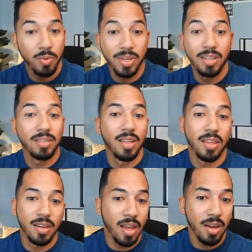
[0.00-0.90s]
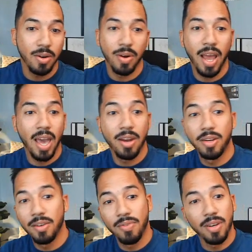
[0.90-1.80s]
extend the deck or add a
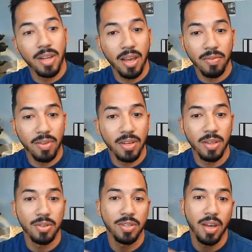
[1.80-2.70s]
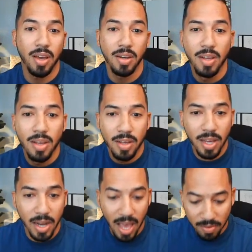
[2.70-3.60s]
different deck for the other side
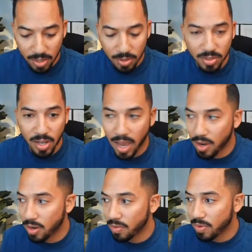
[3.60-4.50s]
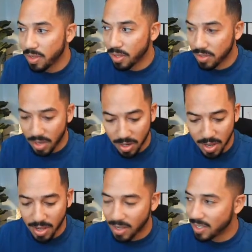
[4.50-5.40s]
and have a little slider for the other side?
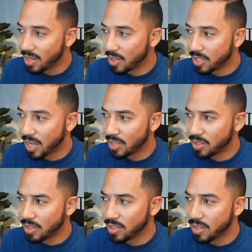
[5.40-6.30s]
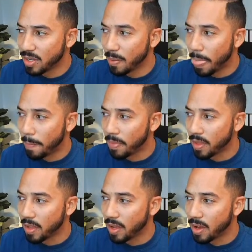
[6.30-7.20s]
As you can see,
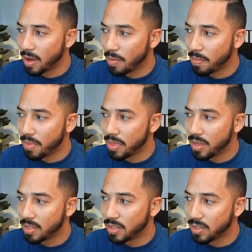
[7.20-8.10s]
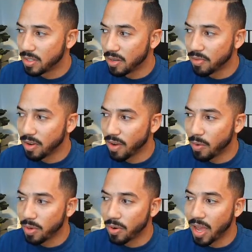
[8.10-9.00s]
this is different, right?
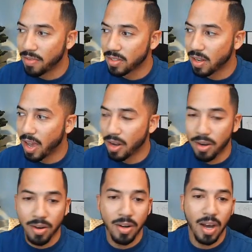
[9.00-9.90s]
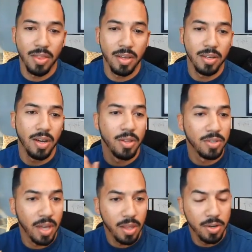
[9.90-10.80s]
We don't have a slider on the other
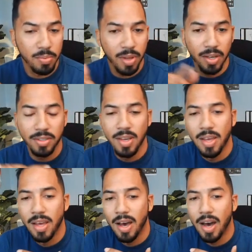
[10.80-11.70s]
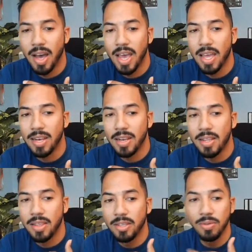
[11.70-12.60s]
side of the duplex.
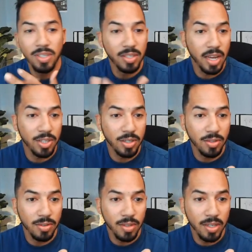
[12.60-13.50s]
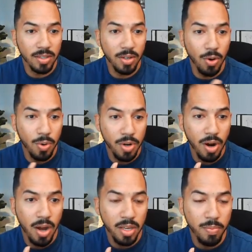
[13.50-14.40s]
And this was intentional. It's an
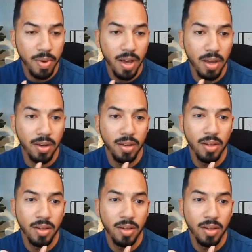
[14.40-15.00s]
owner-occupied